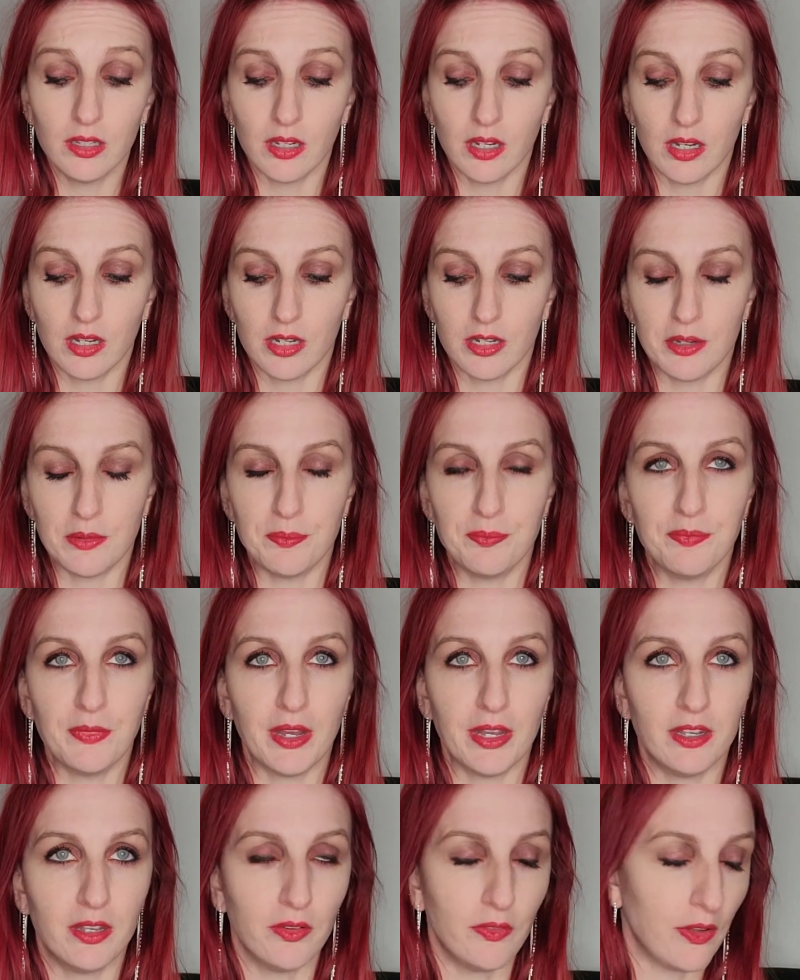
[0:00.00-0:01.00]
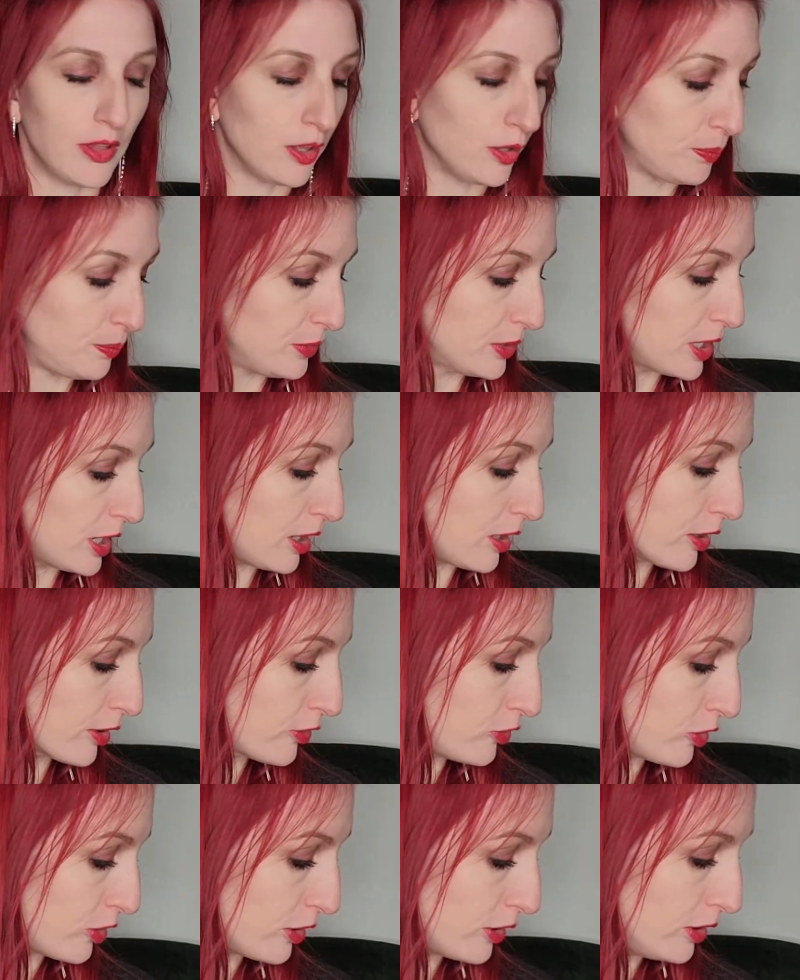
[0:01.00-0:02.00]
I developed a
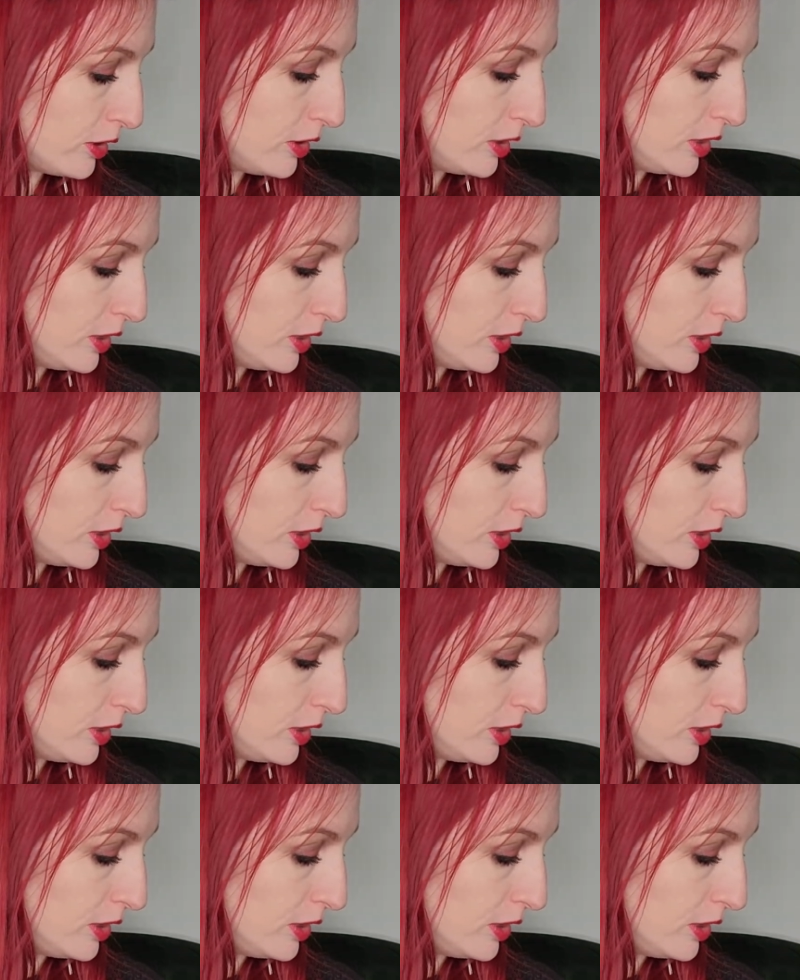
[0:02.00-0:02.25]
character.